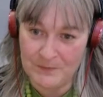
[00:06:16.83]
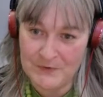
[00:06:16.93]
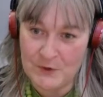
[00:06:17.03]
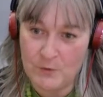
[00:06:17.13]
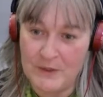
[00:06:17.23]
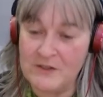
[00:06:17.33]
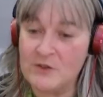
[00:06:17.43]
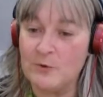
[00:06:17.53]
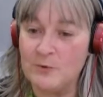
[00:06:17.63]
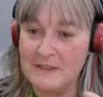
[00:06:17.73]
So when
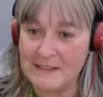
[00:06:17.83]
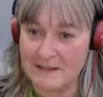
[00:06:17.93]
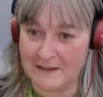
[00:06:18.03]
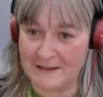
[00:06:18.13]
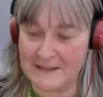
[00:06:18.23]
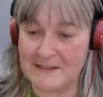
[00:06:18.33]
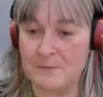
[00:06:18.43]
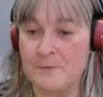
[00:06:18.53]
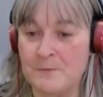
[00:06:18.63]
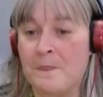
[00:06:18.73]
school starts,
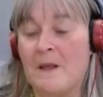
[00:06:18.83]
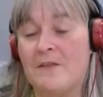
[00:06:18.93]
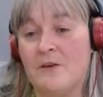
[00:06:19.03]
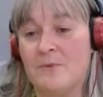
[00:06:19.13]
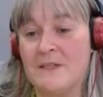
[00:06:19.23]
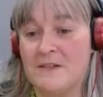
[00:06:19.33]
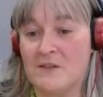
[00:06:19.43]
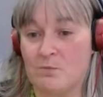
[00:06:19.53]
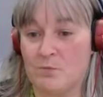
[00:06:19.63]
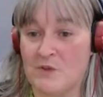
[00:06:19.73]
there
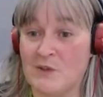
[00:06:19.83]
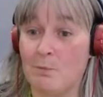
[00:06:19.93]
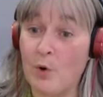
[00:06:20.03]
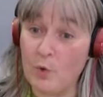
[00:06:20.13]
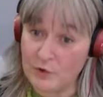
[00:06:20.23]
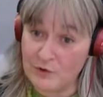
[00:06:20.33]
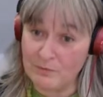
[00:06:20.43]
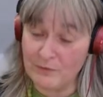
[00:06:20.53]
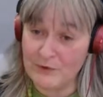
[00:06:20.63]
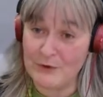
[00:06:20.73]
is support
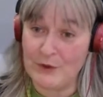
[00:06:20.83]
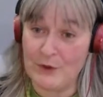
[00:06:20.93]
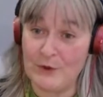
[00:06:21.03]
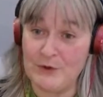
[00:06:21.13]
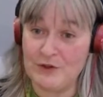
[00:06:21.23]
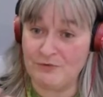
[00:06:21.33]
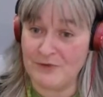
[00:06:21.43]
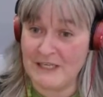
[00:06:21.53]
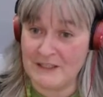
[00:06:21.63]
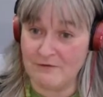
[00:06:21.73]
to learn to
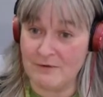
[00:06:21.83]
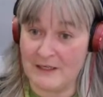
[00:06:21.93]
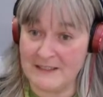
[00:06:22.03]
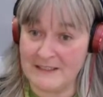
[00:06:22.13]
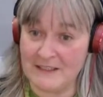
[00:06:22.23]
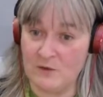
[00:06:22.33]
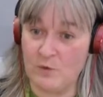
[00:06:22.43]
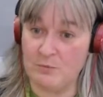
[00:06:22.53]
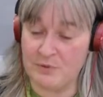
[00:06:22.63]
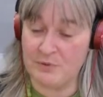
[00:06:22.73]
read and write in
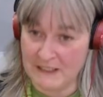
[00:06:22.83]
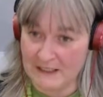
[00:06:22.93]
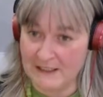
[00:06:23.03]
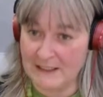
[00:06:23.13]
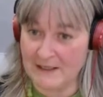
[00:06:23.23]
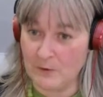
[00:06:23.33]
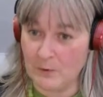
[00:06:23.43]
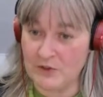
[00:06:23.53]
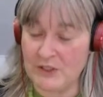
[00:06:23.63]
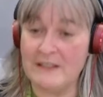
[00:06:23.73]
one particular
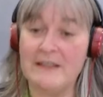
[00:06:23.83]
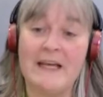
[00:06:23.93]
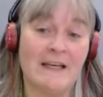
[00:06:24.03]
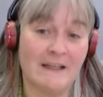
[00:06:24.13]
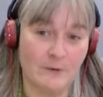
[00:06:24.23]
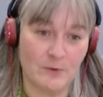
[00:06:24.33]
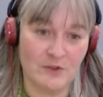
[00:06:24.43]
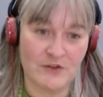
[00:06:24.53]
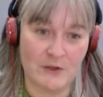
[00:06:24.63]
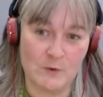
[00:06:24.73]
language, and in that
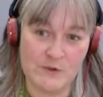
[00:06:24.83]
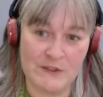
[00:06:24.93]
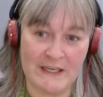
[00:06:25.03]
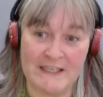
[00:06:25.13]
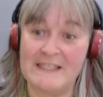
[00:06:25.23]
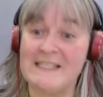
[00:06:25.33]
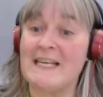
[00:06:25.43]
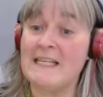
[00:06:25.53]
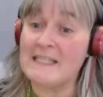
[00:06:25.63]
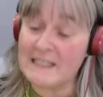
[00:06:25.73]
language, they also get
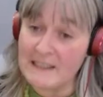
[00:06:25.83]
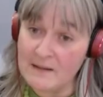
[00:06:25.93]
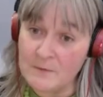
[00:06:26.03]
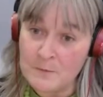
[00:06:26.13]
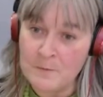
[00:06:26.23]
assessed in